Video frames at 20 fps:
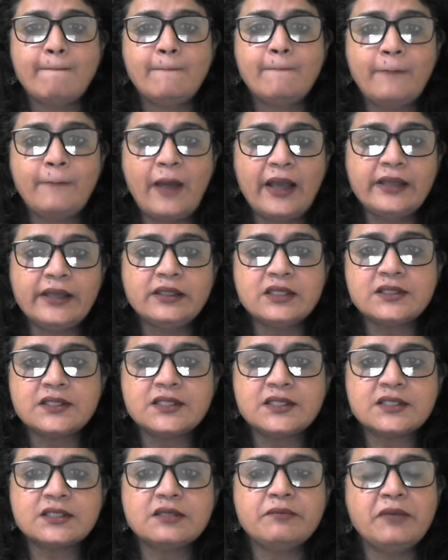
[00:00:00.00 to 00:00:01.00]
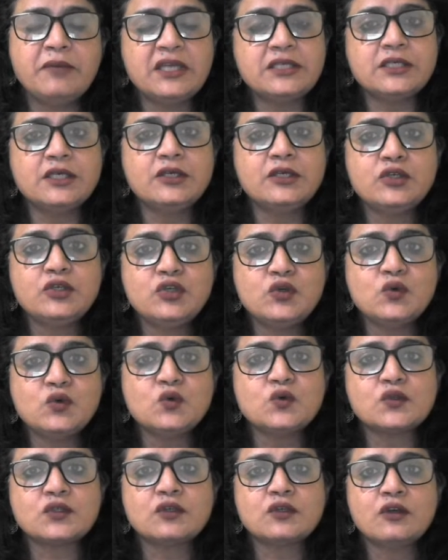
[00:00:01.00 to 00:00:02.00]
by the systematic
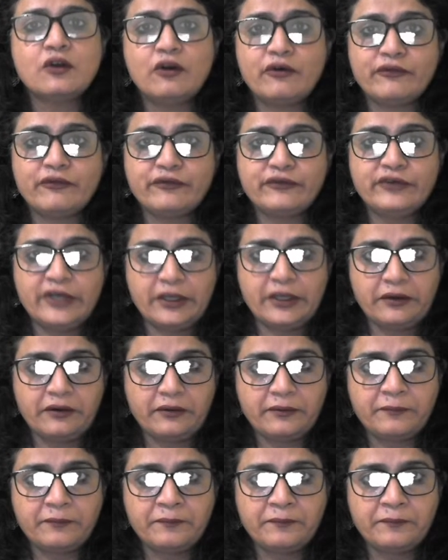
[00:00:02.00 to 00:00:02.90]
use of terror.